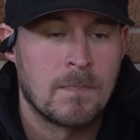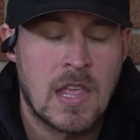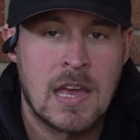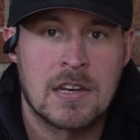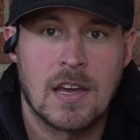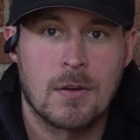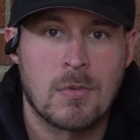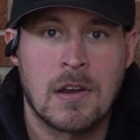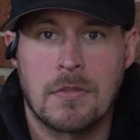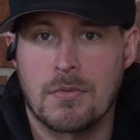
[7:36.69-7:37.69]
and
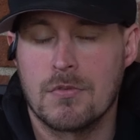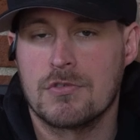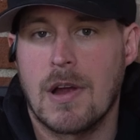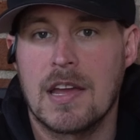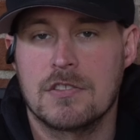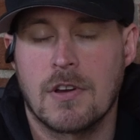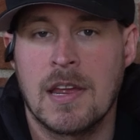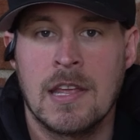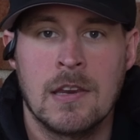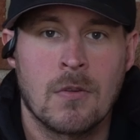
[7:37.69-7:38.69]
running through dry
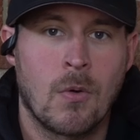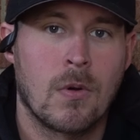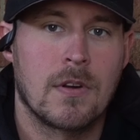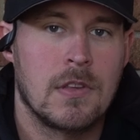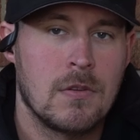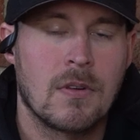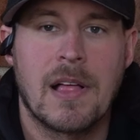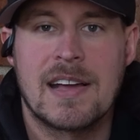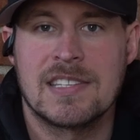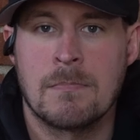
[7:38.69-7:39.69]
training or
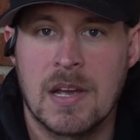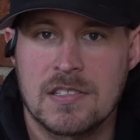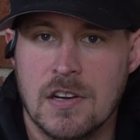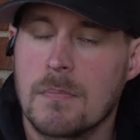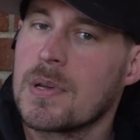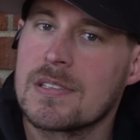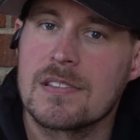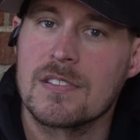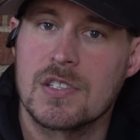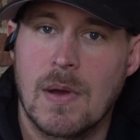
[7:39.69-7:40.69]
utilizing my CERT
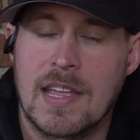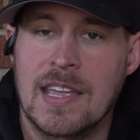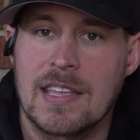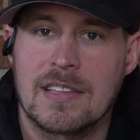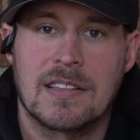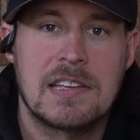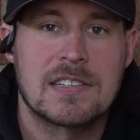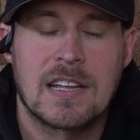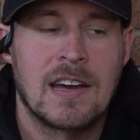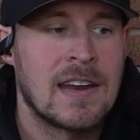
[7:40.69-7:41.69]
pistol so I can get the
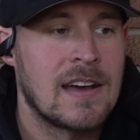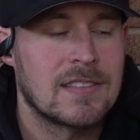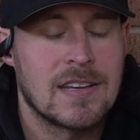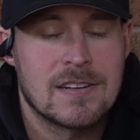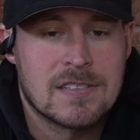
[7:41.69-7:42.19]
laser gun out there.